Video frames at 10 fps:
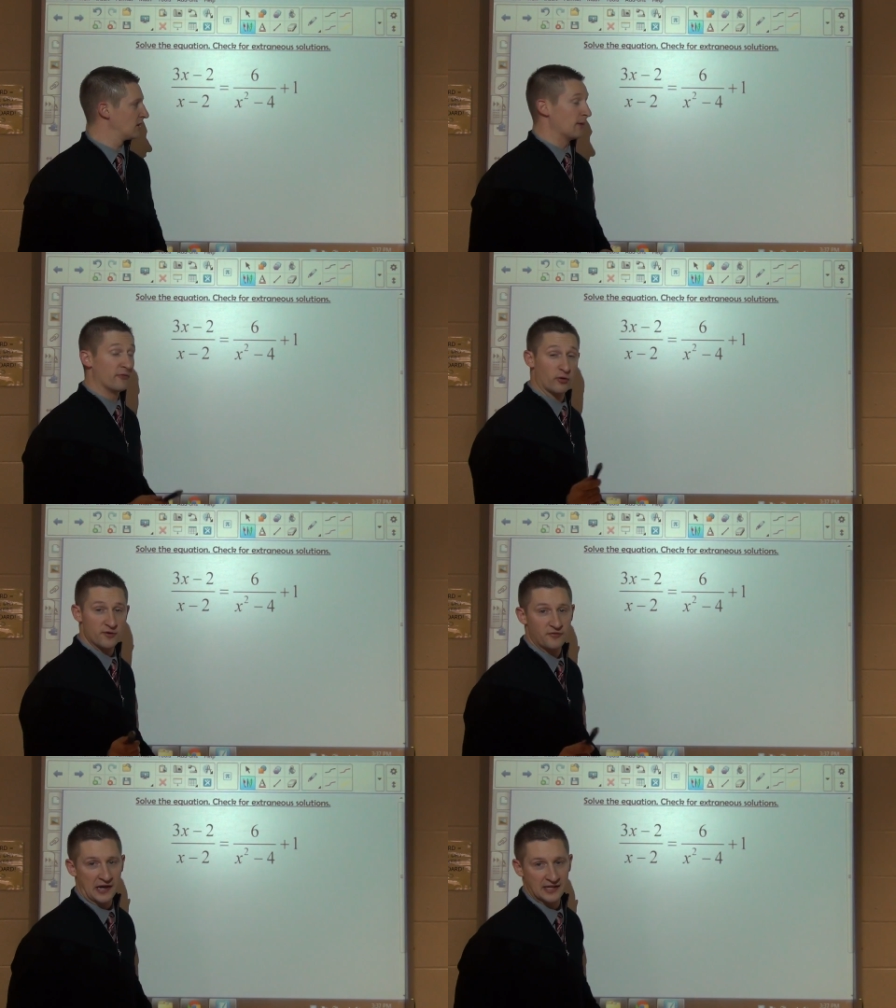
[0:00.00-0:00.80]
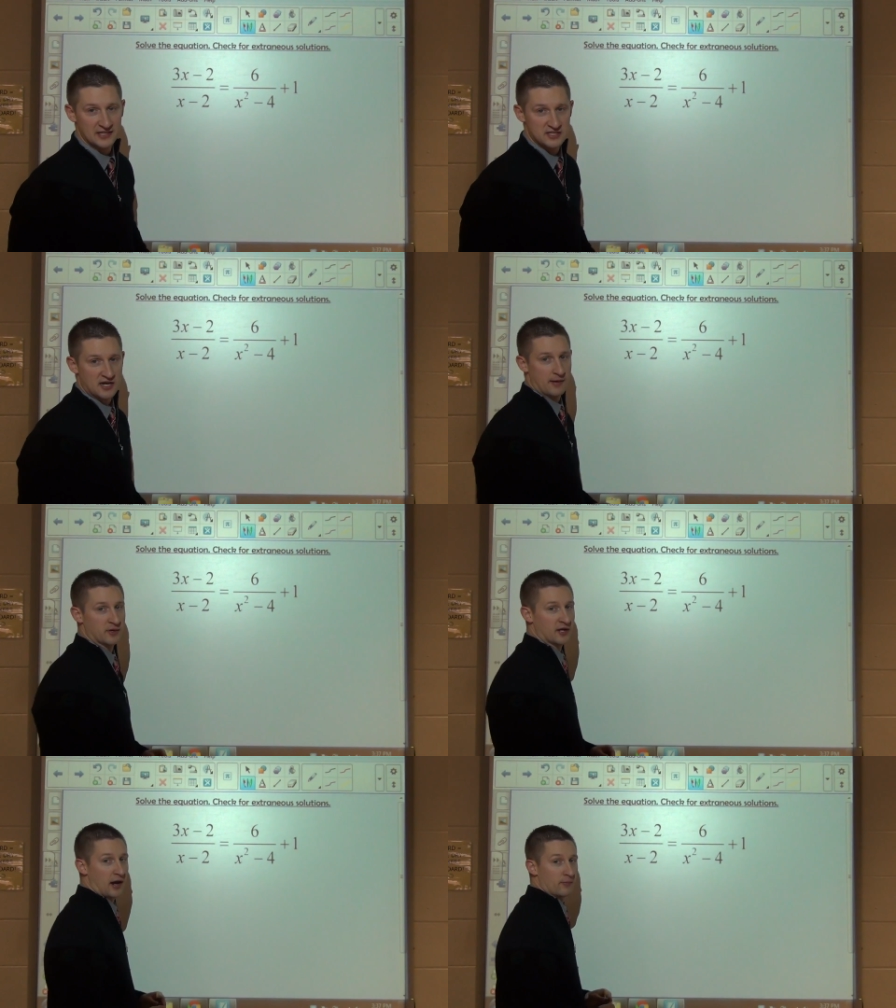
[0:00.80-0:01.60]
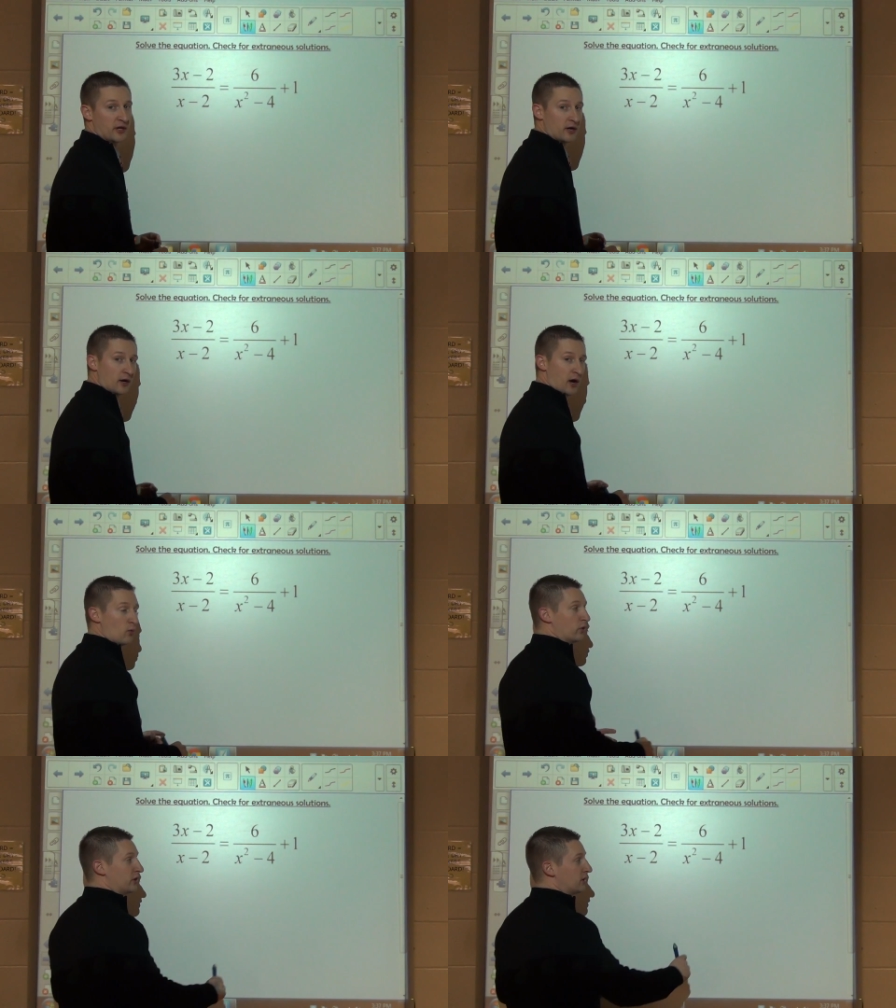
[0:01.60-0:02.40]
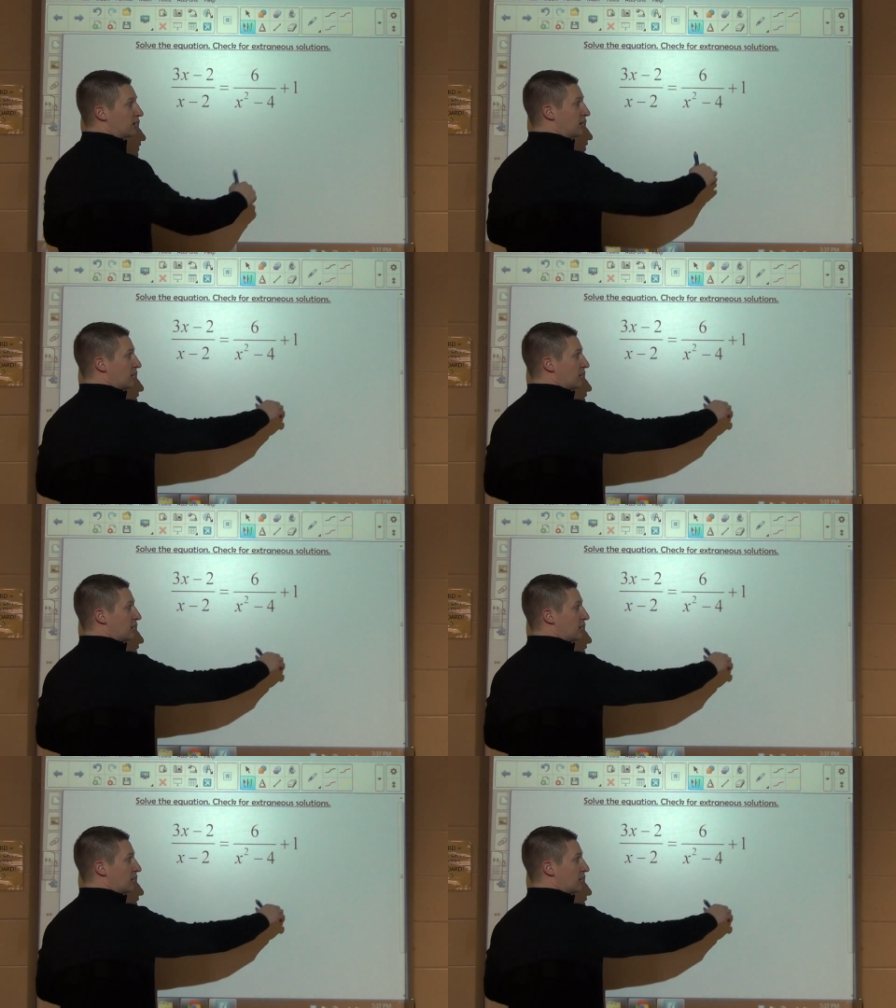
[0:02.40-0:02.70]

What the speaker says: Now before we find that least common denominator, I would